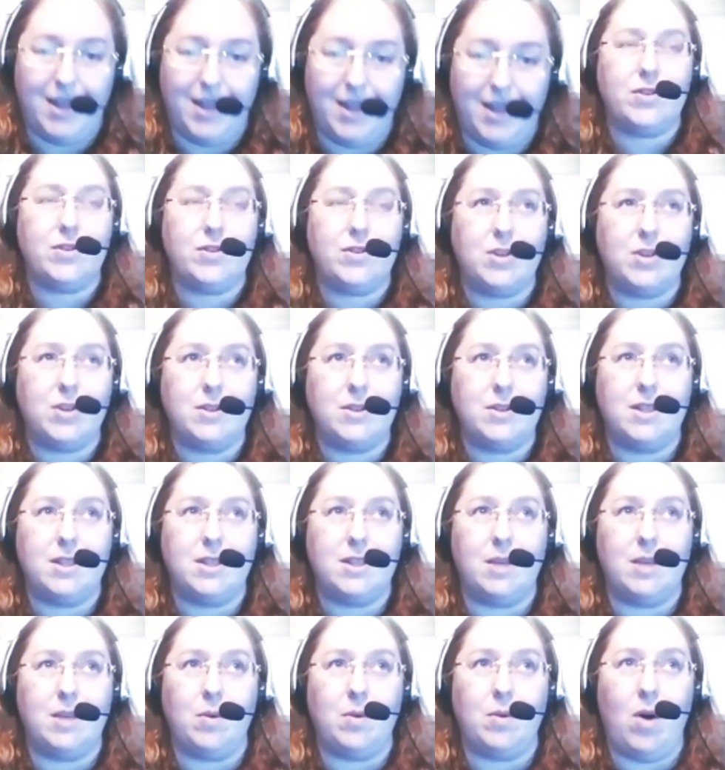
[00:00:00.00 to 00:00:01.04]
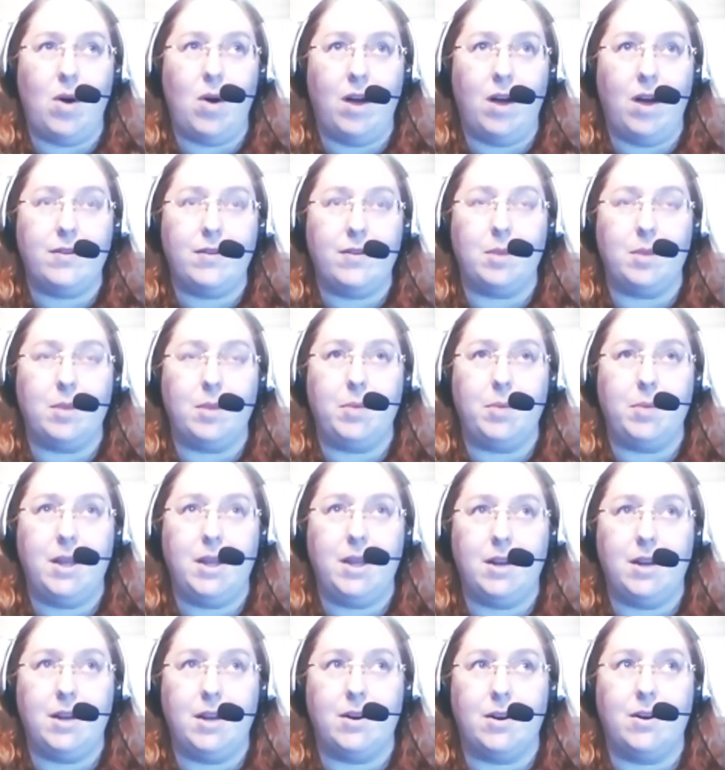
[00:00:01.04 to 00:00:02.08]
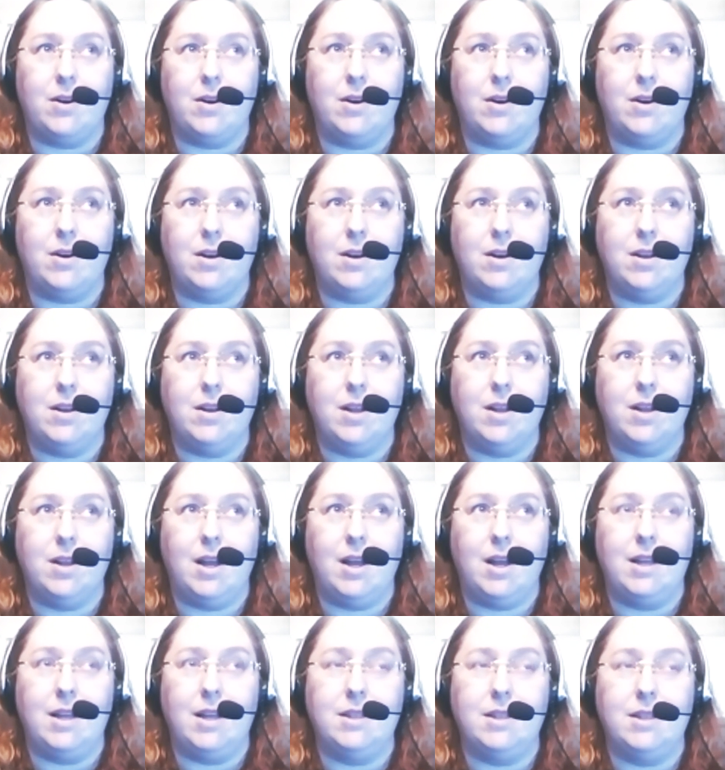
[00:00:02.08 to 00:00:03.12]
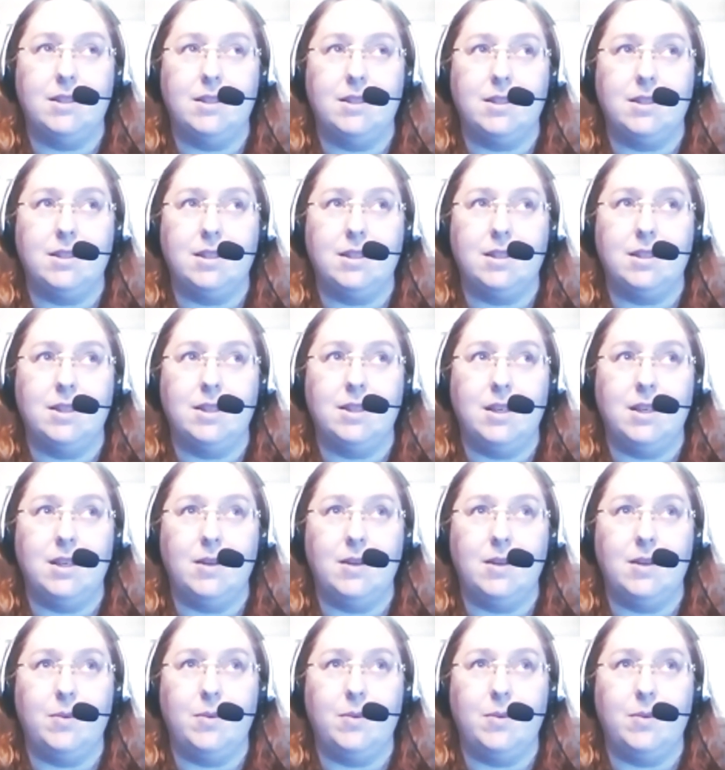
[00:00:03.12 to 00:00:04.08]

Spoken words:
shows that they will often appear as the